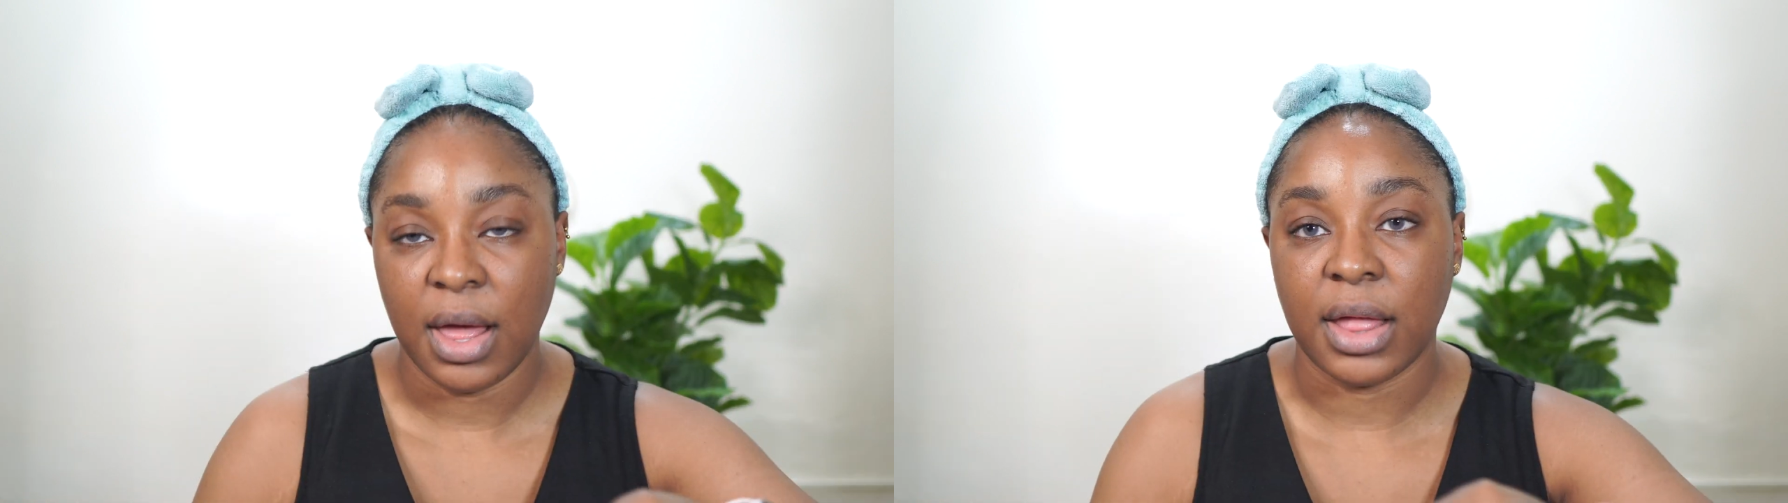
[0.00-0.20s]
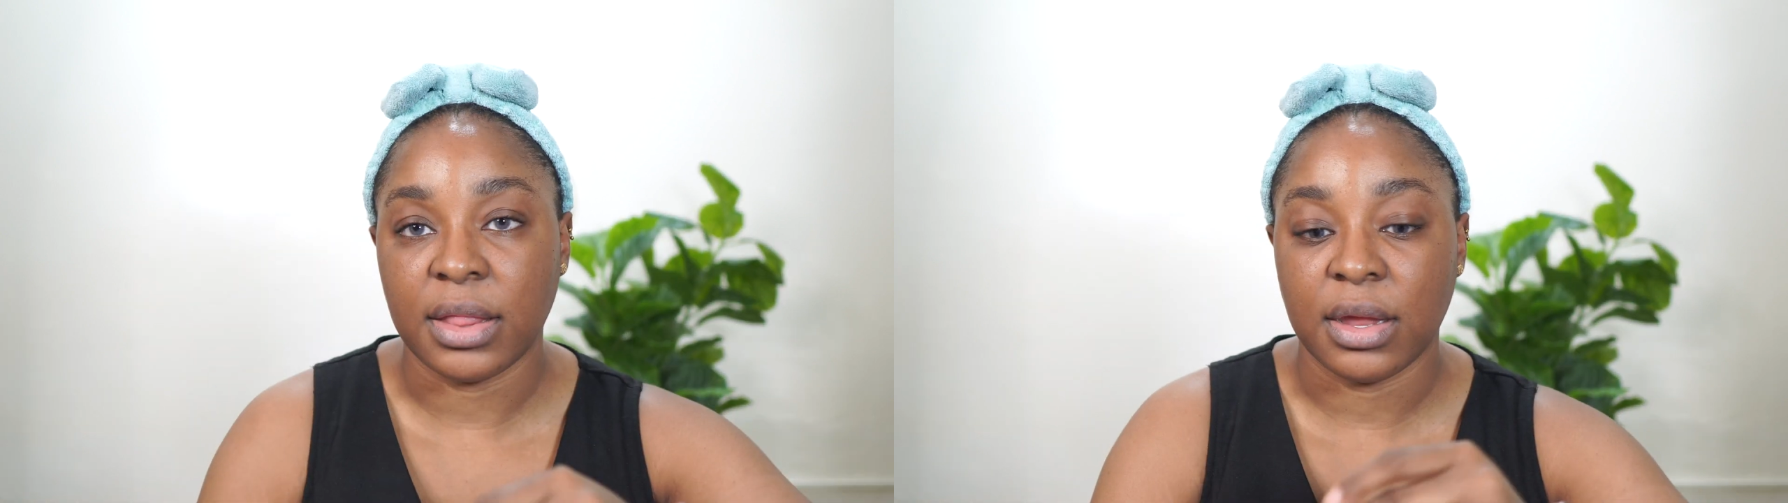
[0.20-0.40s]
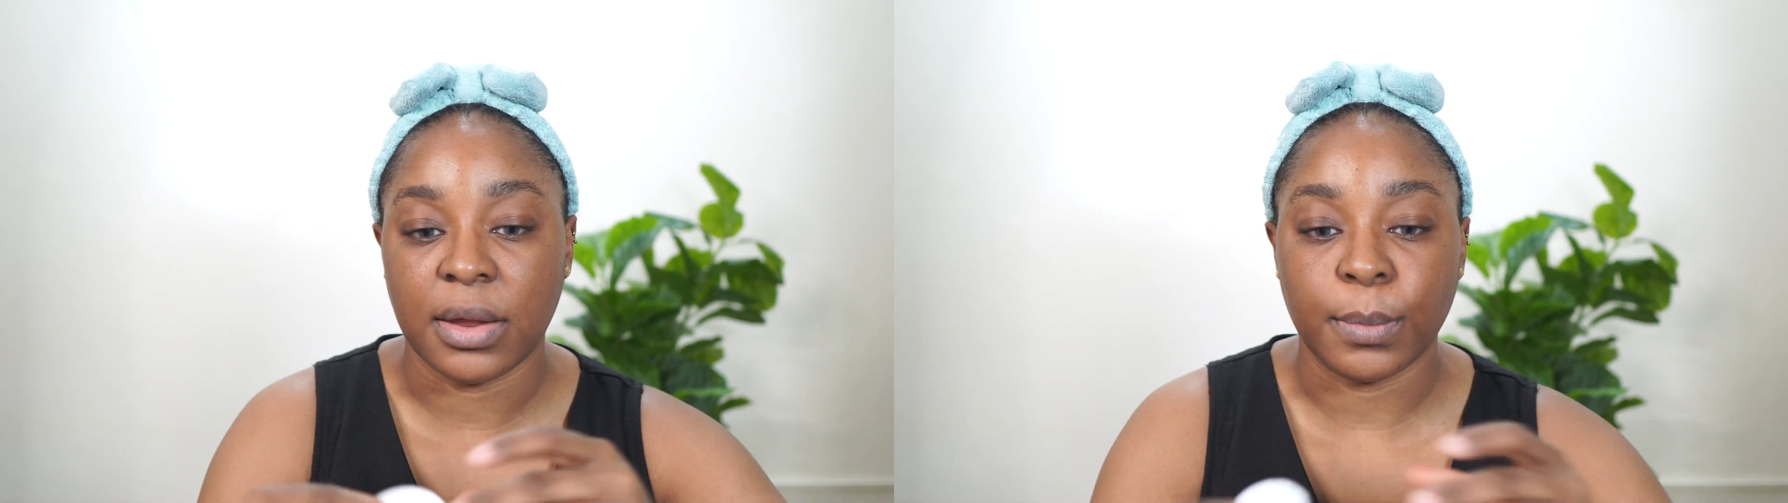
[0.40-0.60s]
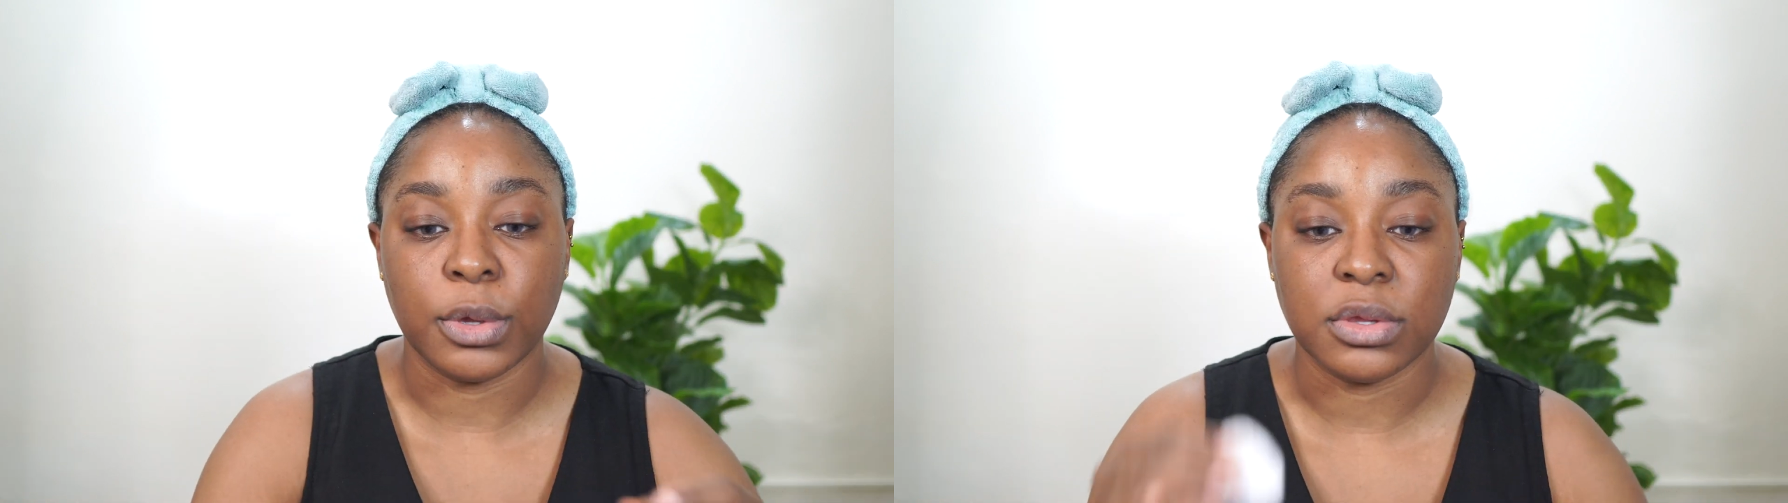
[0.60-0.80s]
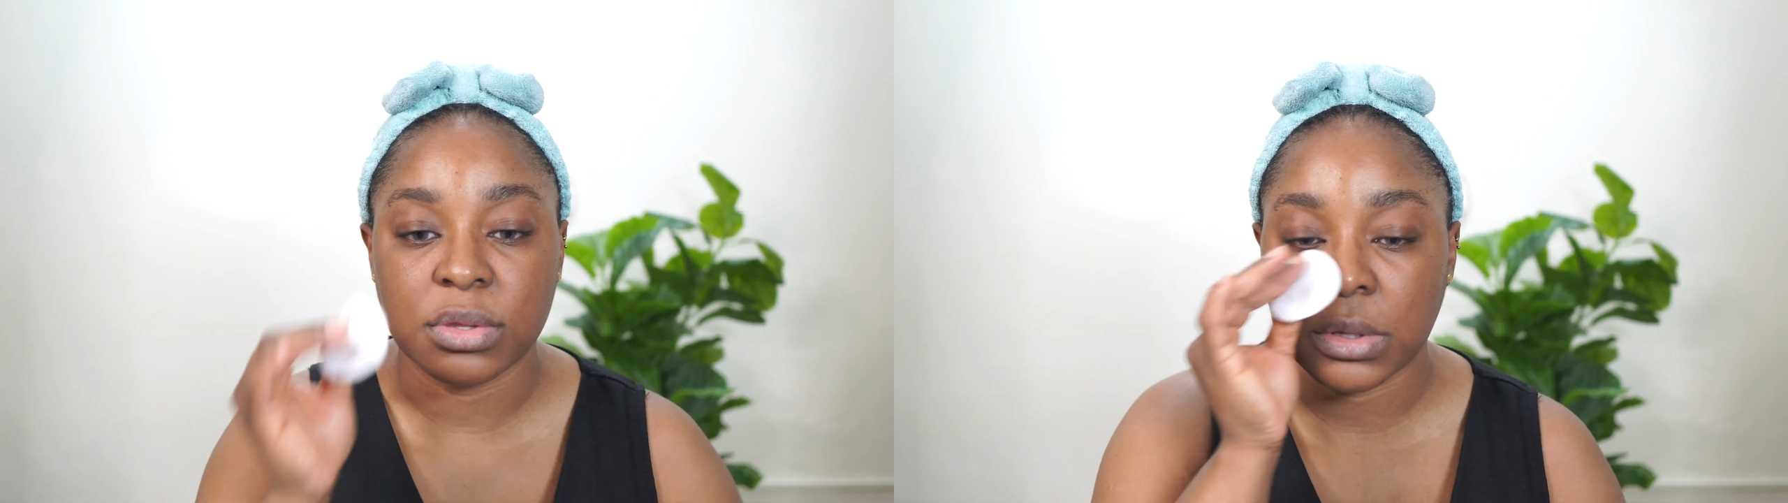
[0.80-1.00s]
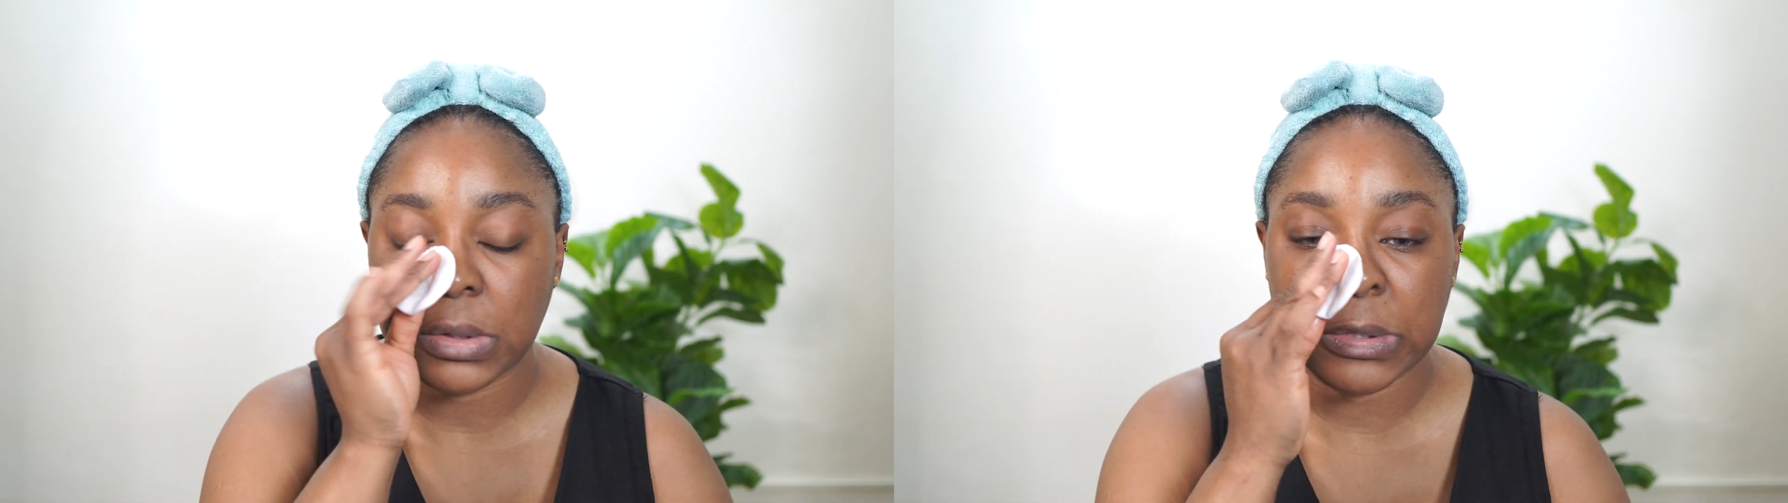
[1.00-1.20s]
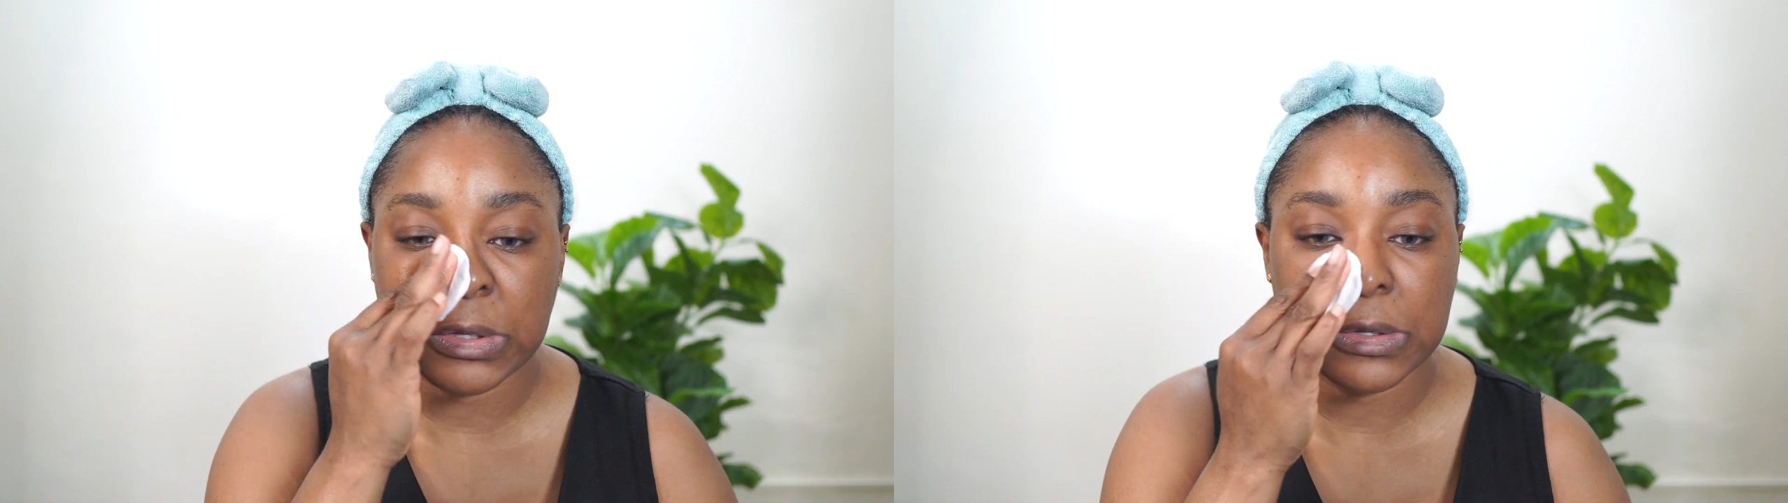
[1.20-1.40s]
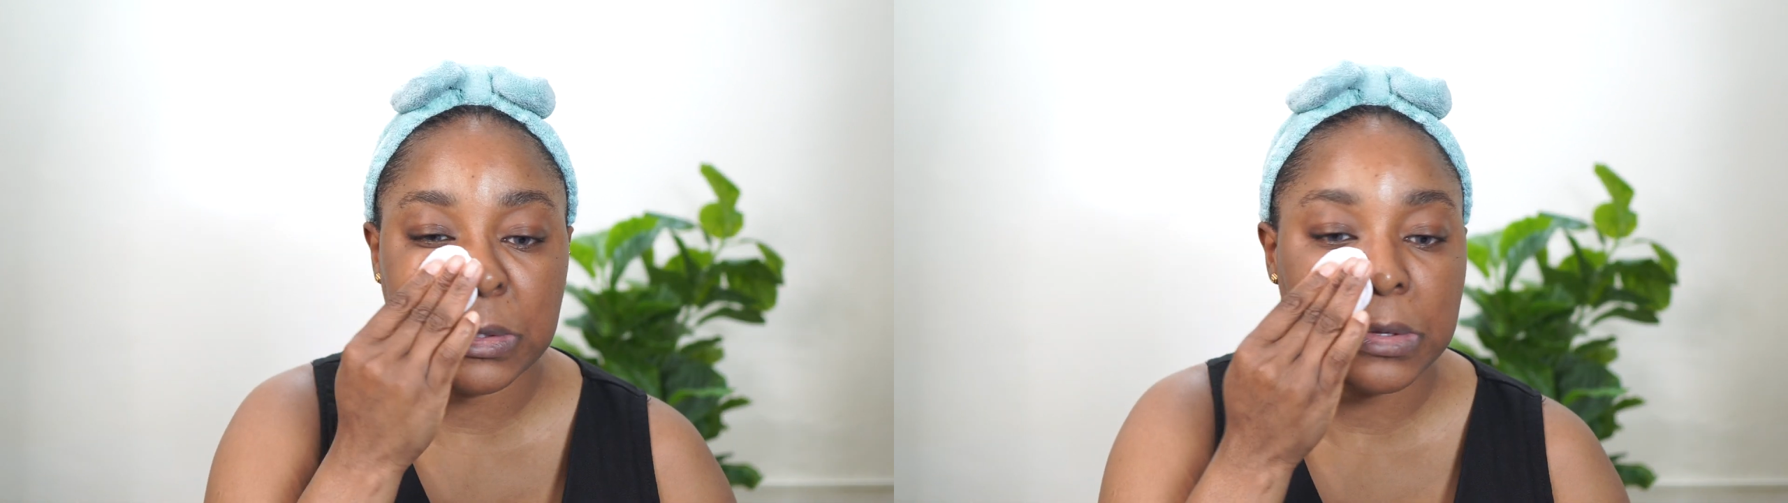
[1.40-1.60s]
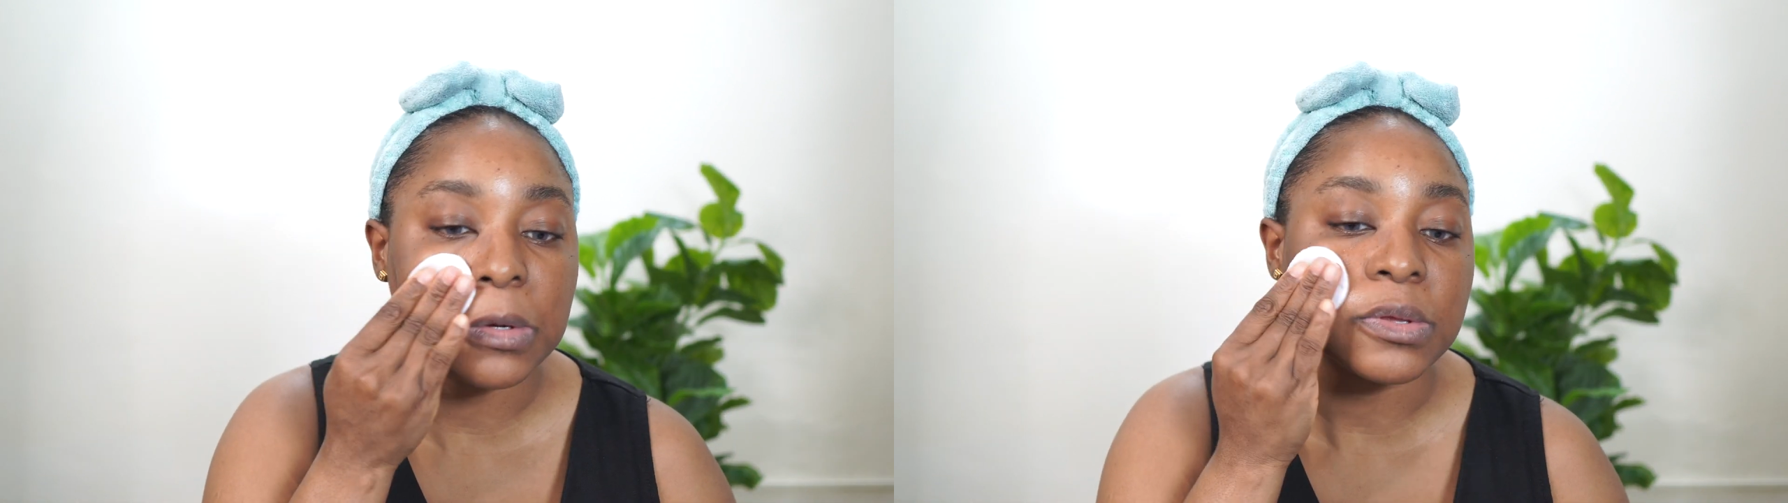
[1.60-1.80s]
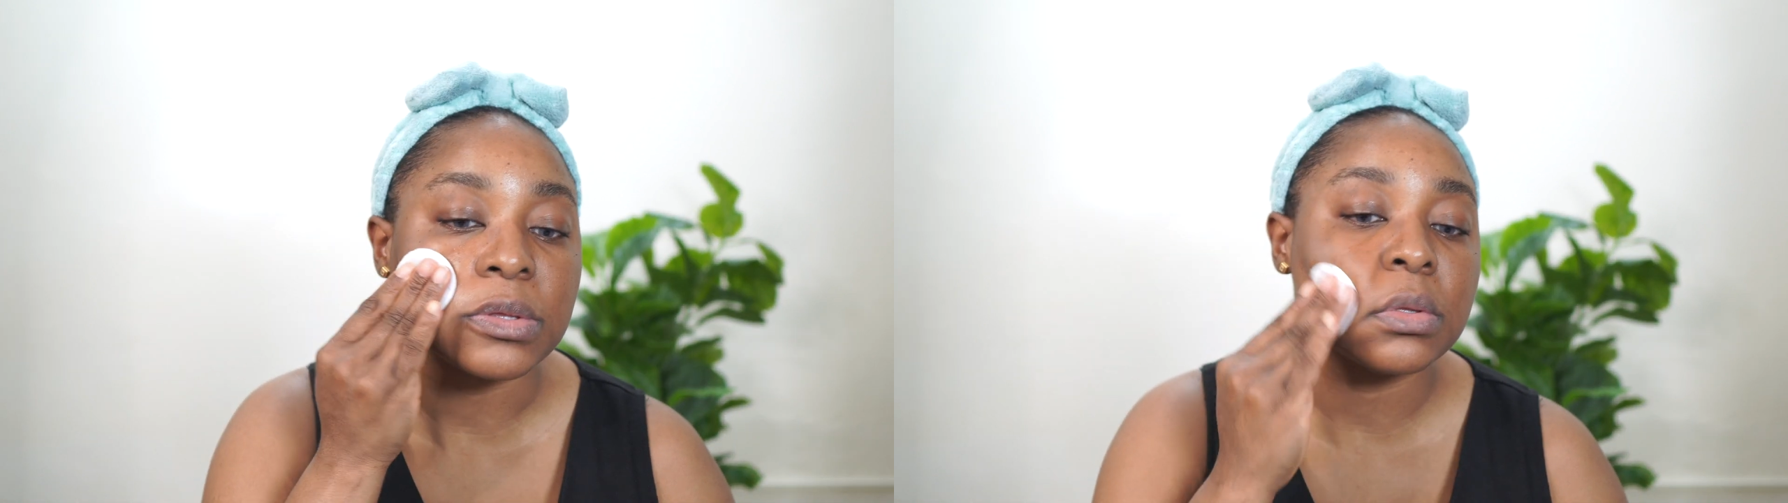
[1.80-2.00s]
and then I'm going to use this to
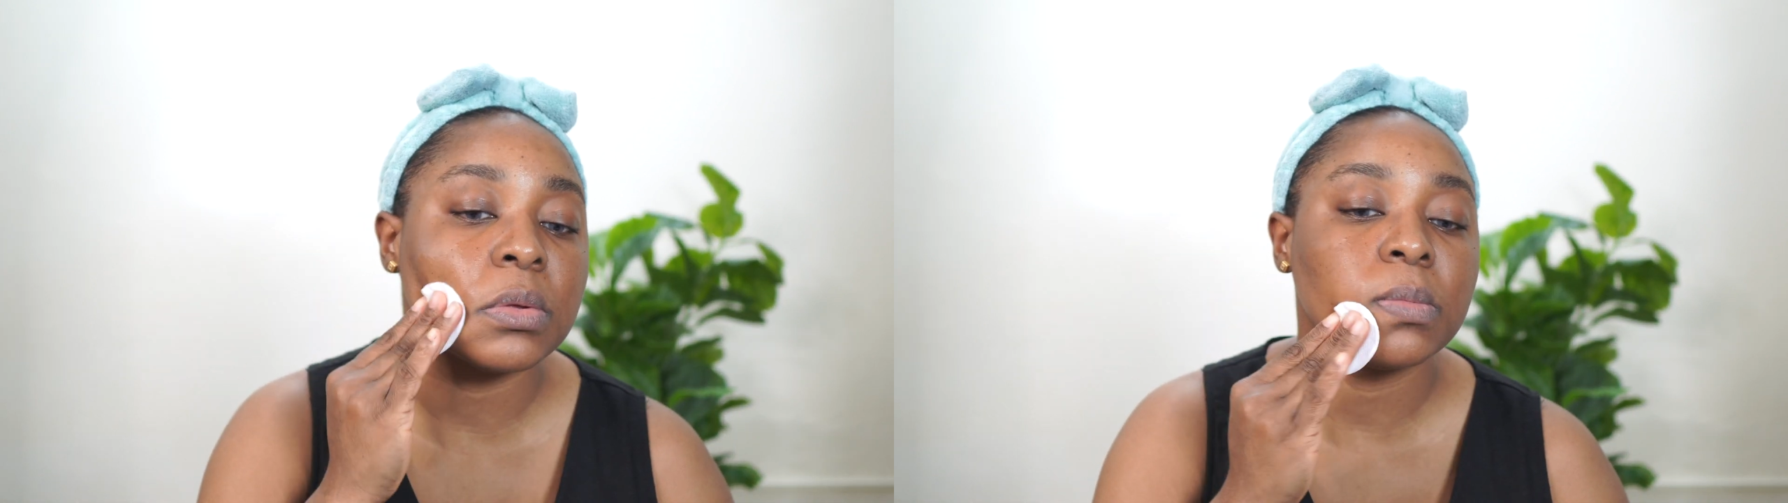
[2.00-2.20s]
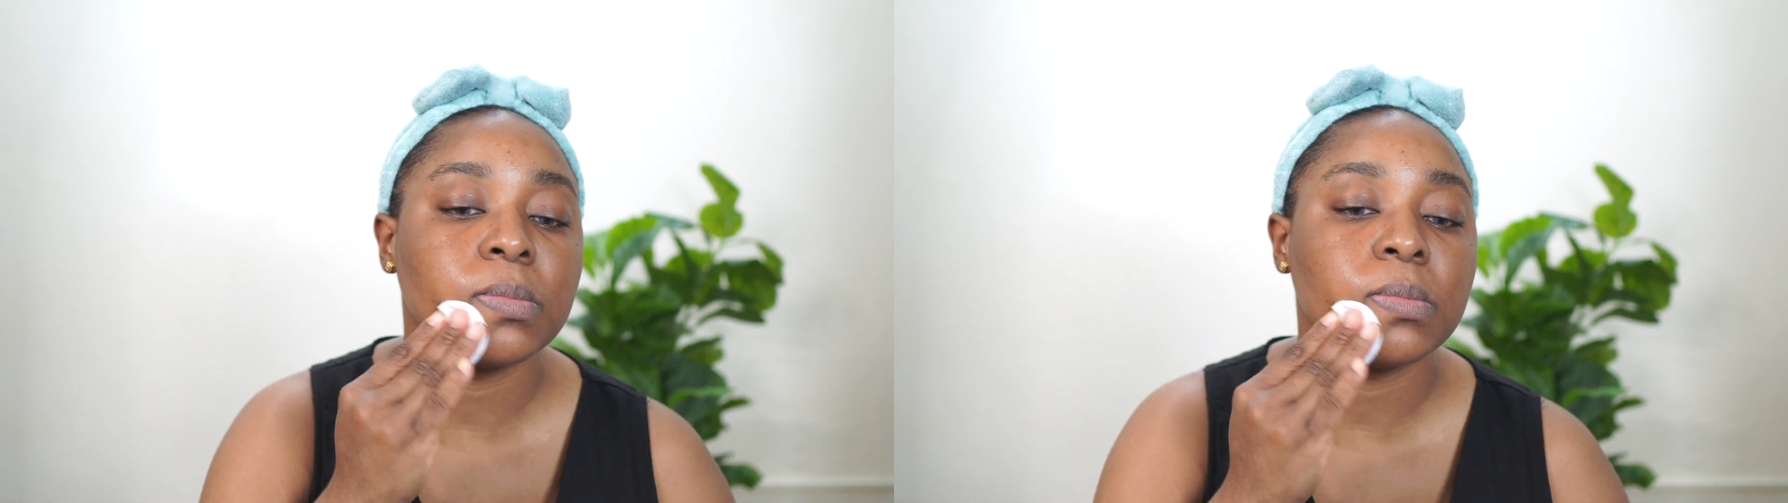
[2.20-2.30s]
just